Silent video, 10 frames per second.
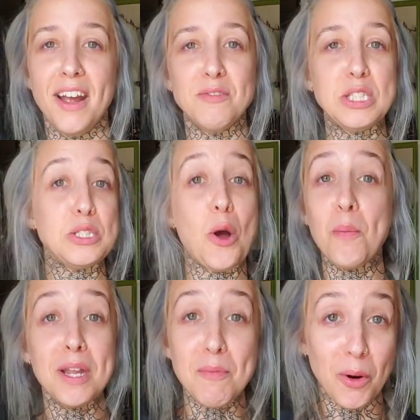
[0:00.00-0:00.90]
I have so
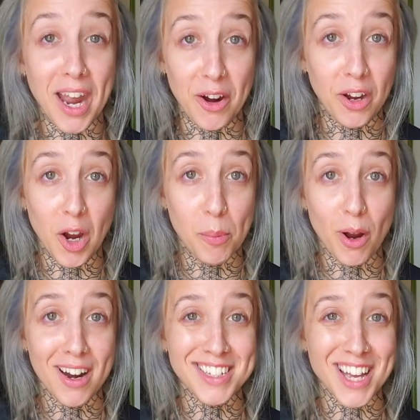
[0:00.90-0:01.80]
many more hair care
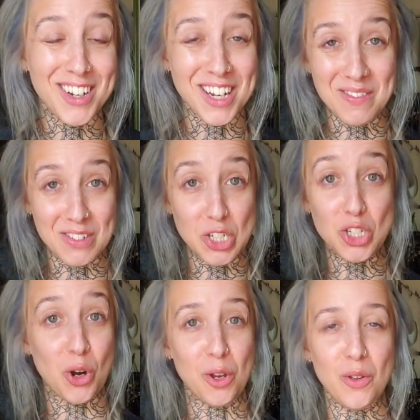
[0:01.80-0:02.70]
products I could even
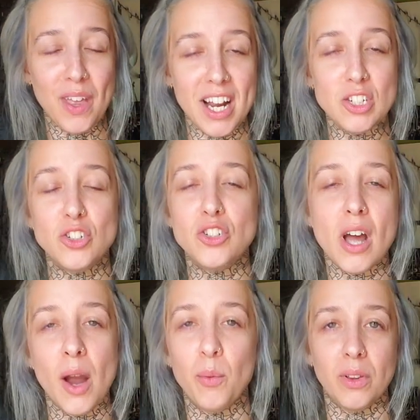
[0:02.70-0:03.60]
show you that
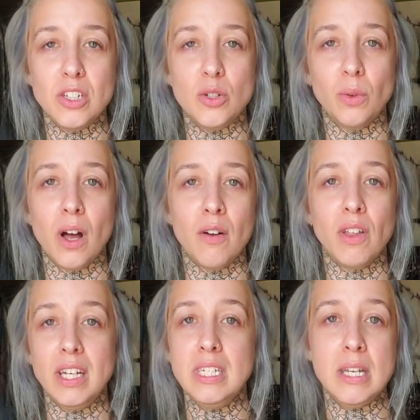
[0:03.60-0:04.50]
I really do love,
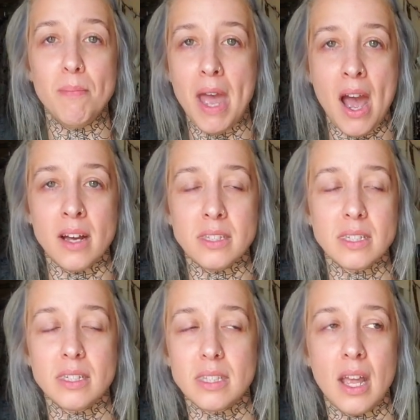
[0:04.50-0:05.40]
like deep masks.